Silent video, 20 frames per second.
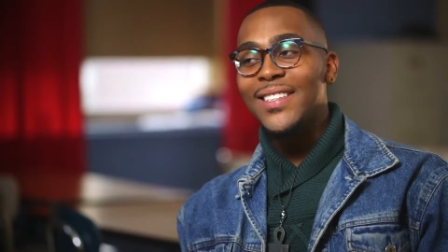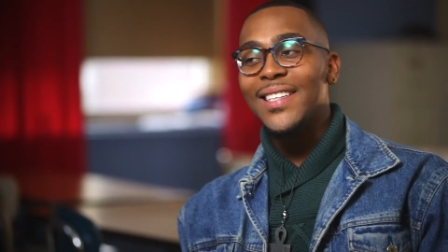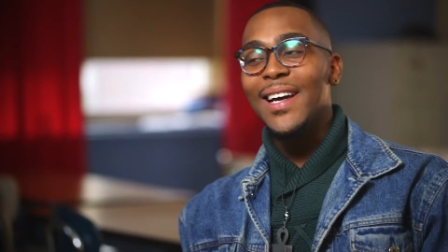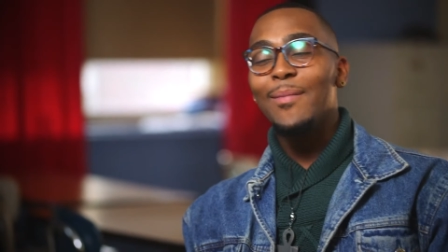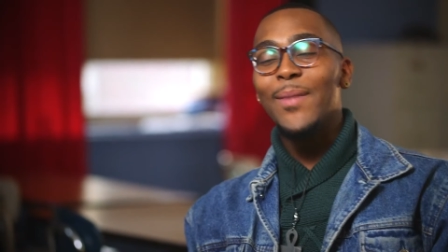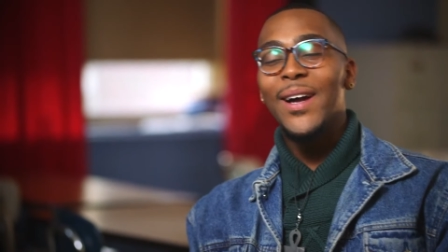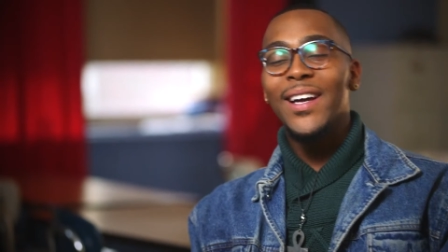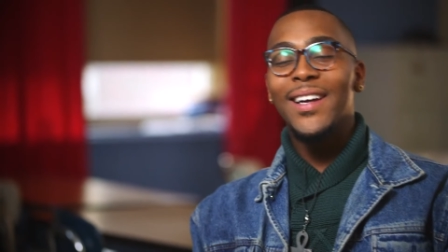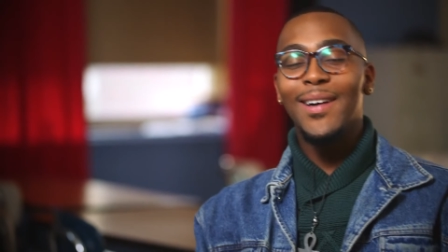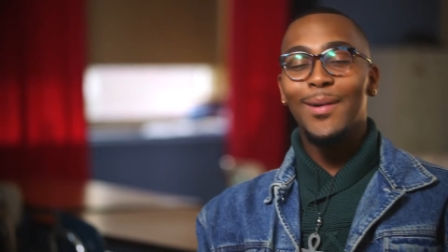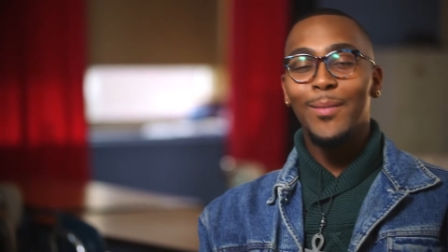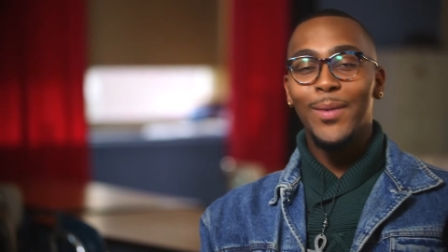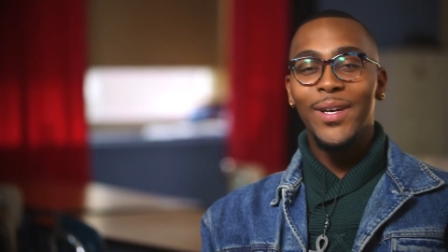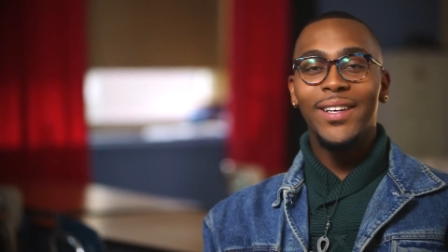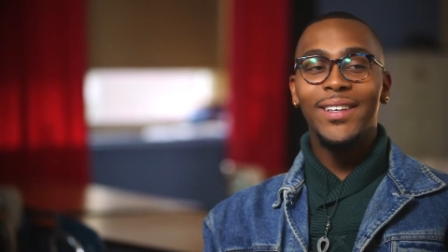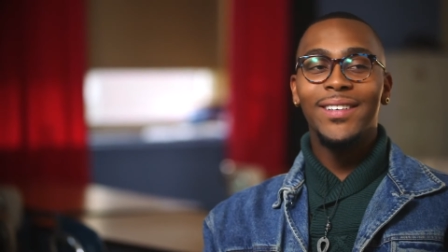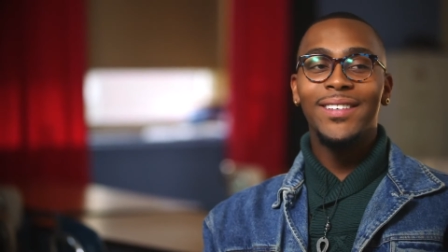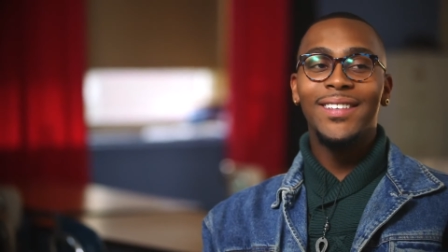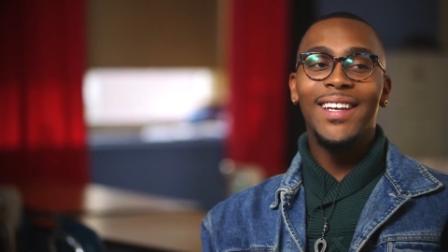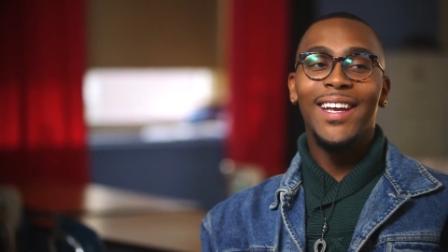time I come
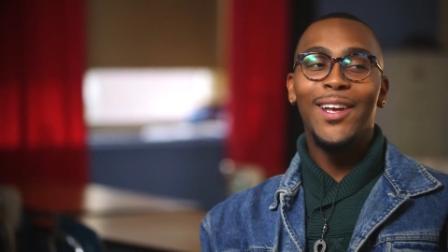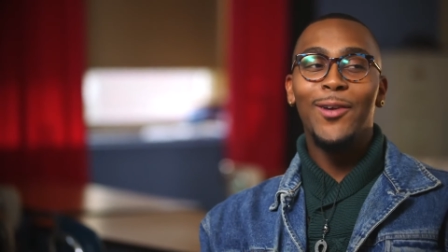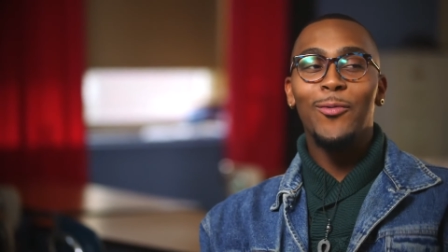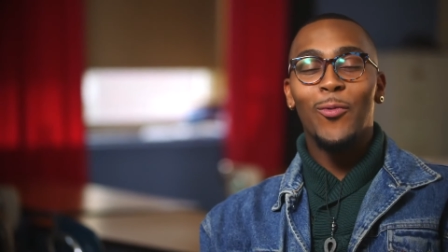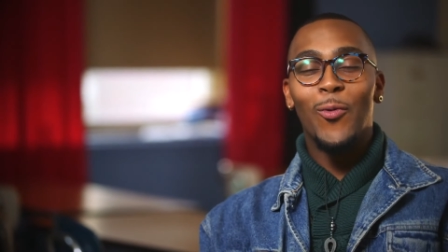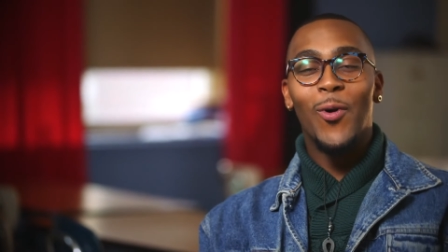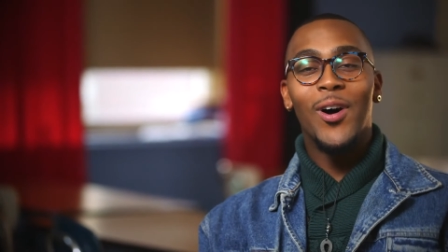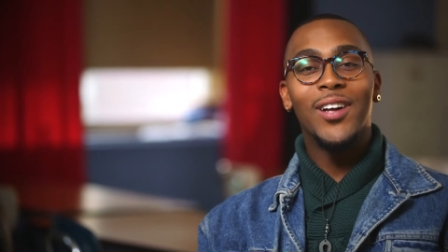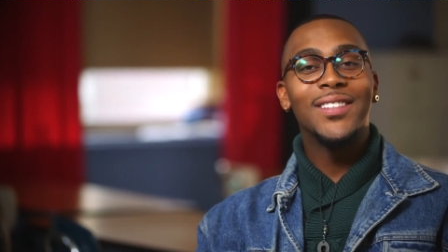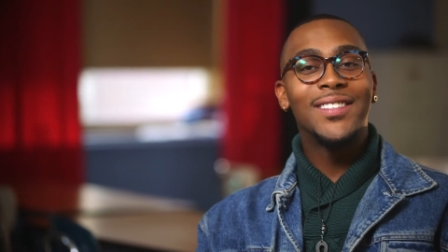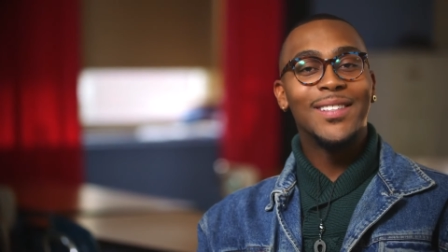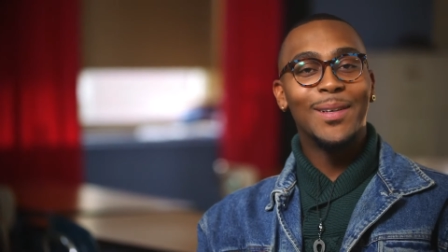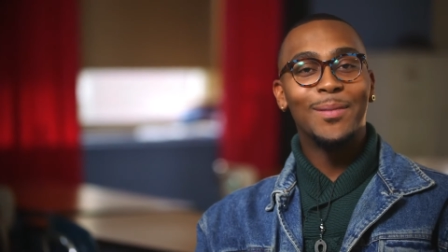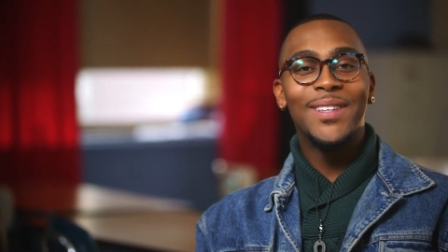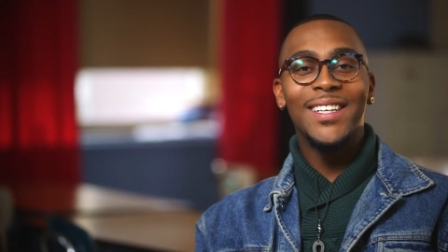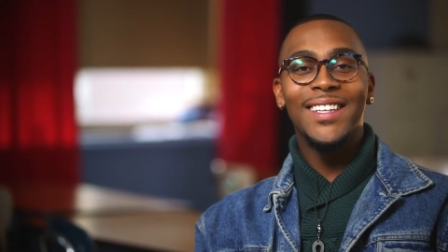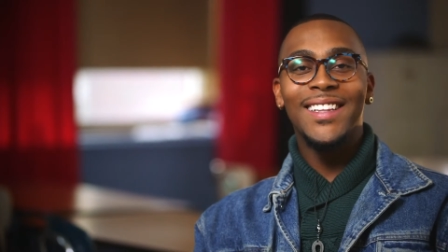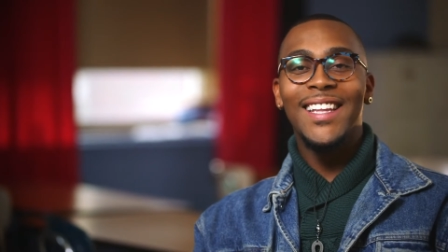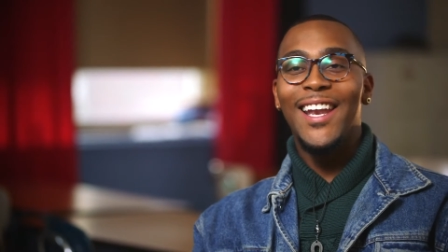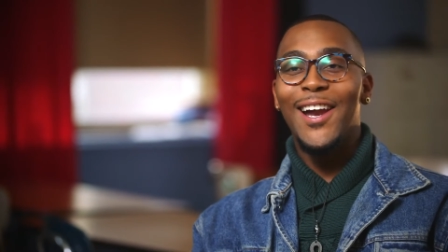in, he wants
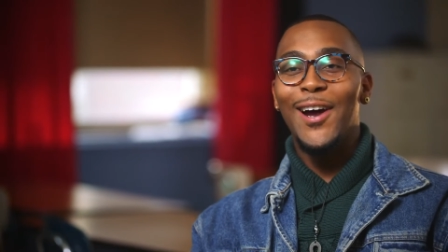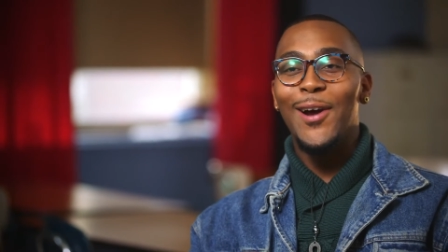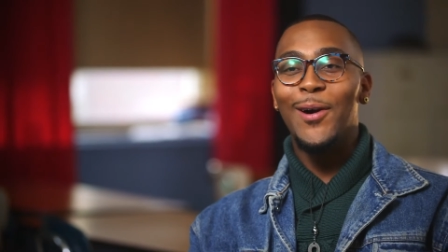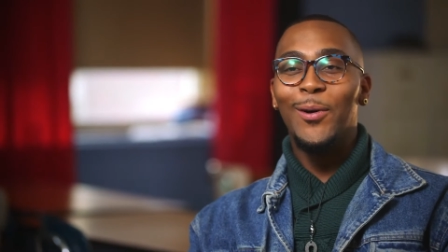something that I